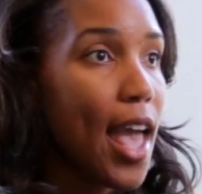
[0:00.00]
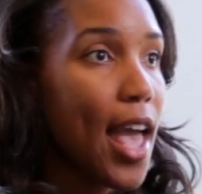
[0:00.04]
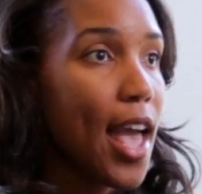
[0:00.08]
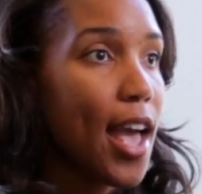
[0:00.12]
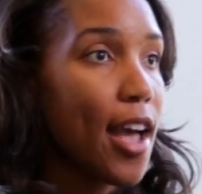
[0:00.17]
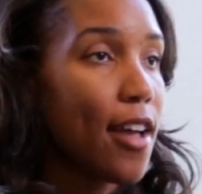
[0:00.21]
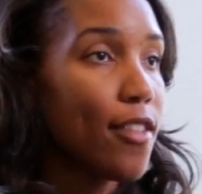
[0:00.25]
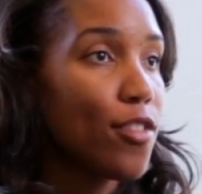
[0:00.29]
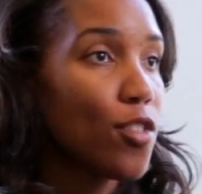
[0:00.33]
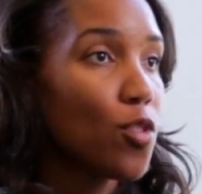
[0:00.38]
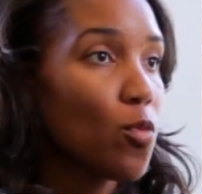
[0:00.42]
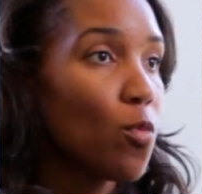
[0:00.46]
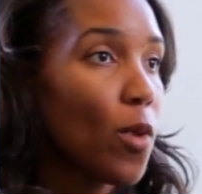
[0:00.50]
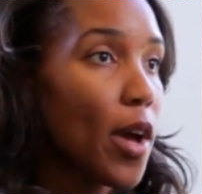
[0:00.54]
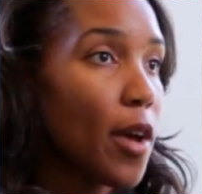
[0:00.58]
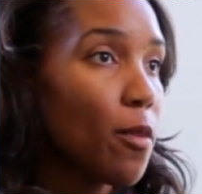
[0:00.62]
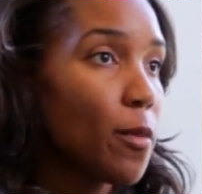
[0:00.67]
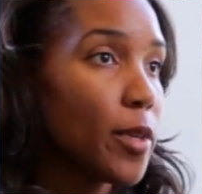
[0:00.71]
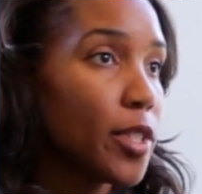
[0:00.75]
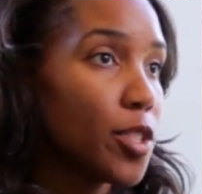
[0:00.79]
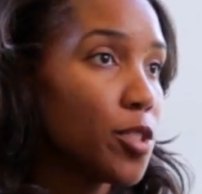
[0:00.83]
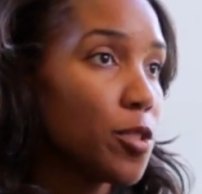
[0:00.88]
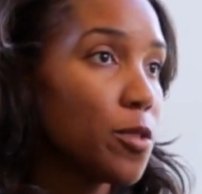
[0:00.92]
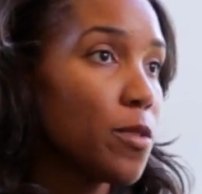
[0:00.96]
and the way
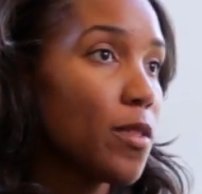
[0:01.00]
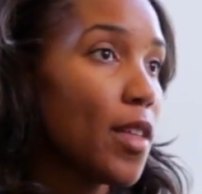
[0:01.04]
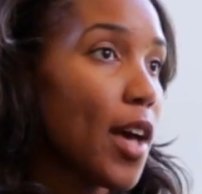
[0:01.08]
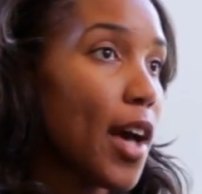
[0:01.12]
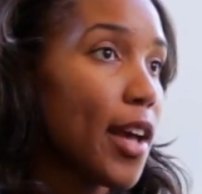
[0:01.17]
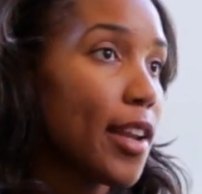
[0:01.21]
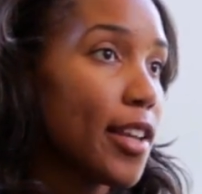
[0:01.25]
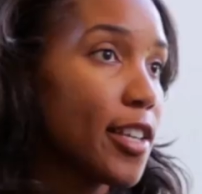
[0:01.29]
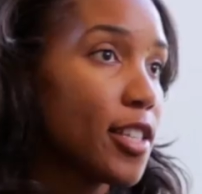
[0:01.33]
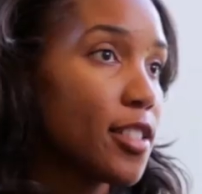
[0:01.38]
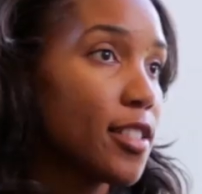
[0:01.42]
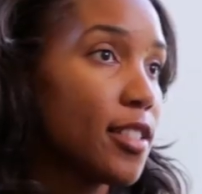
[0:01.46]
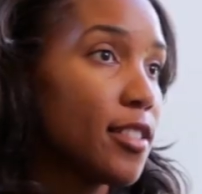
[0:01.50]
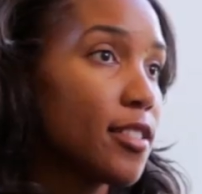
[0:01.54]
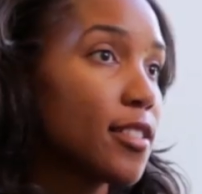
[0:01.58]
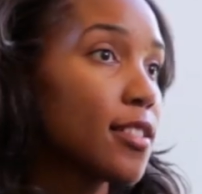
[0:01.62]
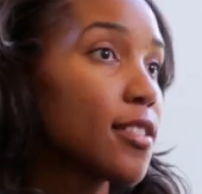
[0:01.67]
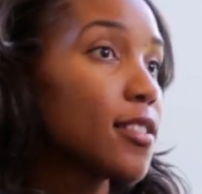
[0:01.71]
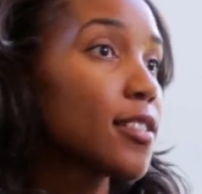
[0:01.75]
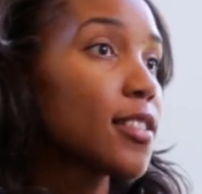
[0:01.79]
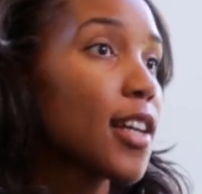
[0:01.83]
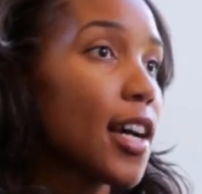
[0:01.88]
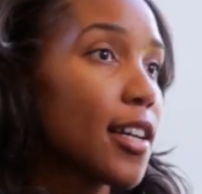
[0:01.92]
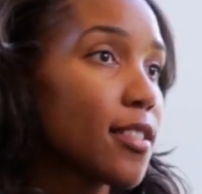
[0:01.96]
we do that is in
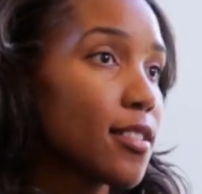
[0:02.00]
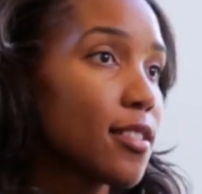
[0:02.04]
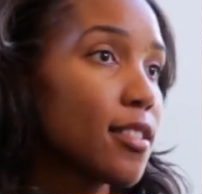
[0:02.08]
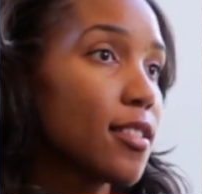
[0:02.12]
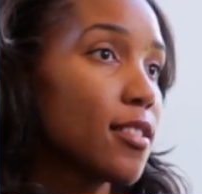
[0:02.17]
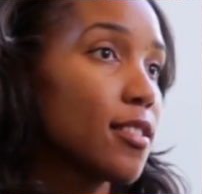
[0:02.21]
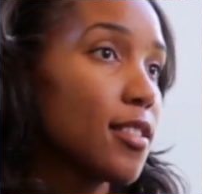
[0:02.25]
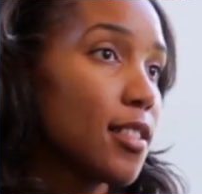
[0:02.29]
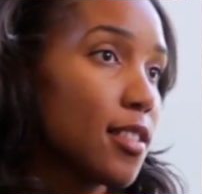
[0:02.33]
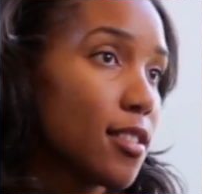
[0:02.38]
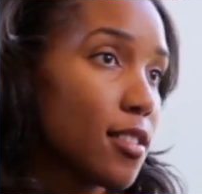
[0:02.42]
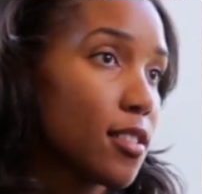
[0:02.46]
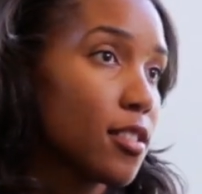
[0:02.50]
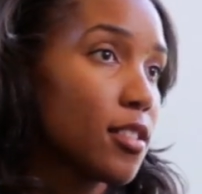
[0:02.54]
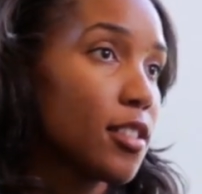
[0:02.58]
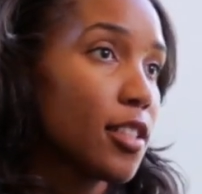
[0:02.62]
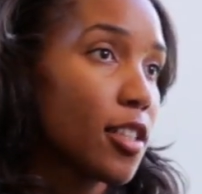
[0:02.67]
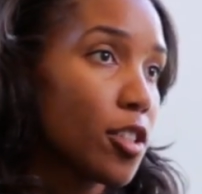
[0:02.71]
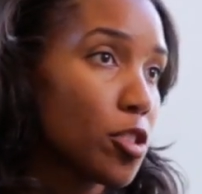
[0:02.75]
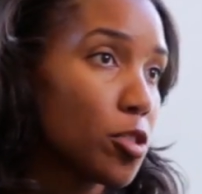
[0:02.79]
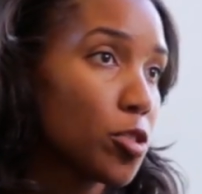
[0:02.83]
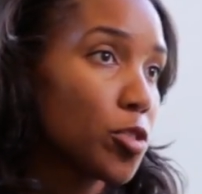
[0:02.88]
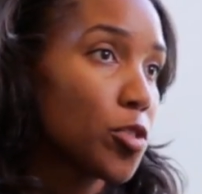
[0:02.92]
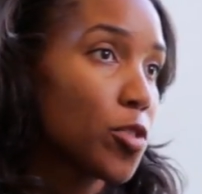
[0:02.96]
discussing these
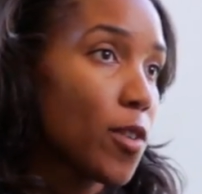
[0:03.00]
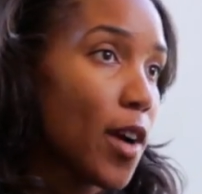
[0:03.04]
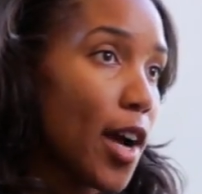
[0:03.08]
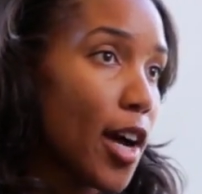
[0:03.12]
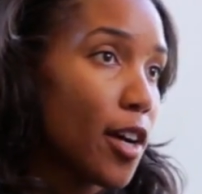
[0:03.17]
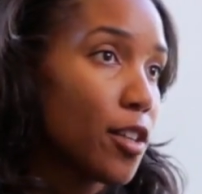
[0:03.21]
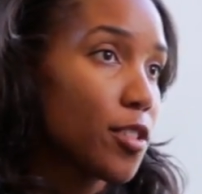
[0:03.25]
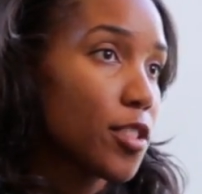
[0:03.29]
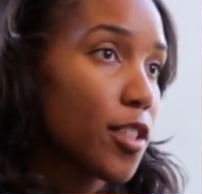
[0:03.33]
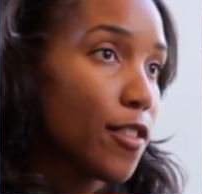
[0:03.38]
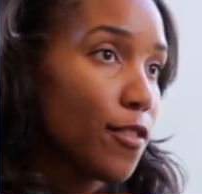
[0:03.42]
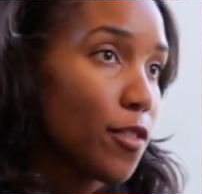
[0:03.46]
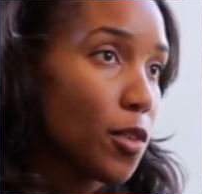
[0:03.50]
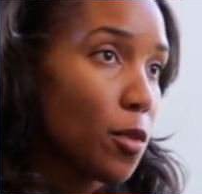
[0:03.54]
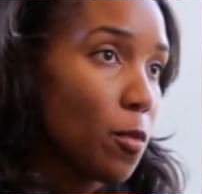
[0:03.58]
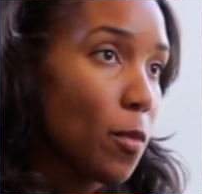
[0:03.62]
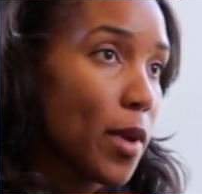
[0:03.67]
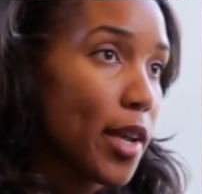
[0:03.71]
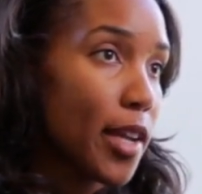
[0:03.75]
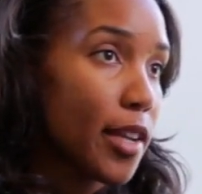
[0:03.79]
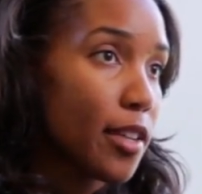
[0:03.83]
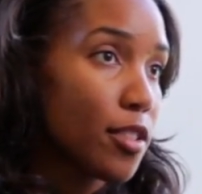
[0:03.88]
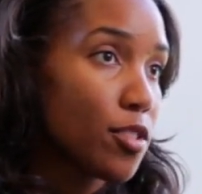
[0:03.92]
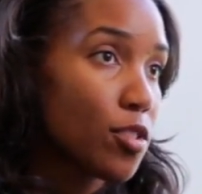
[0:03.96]
clinical trials every week.